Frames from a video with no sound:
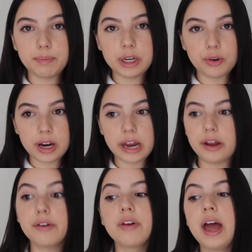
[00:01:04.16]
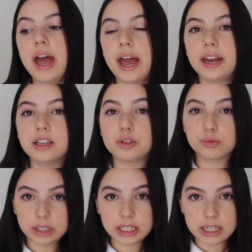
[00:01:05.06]
be creative, and it's
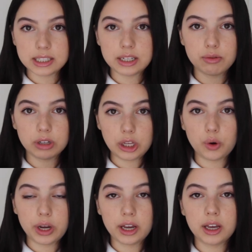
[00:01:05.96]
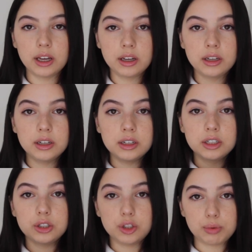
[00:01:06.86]
really easy, really quick,
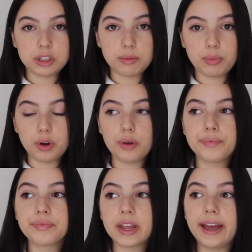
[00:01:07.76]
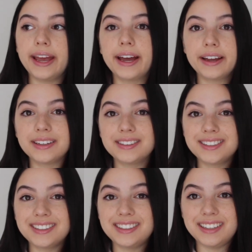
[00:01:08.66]
super simple.
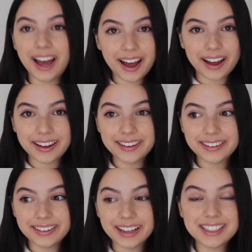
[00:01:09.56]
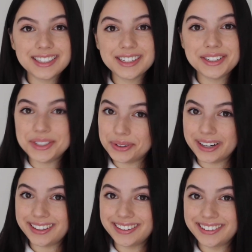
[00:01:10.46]
And yeah, let's do it.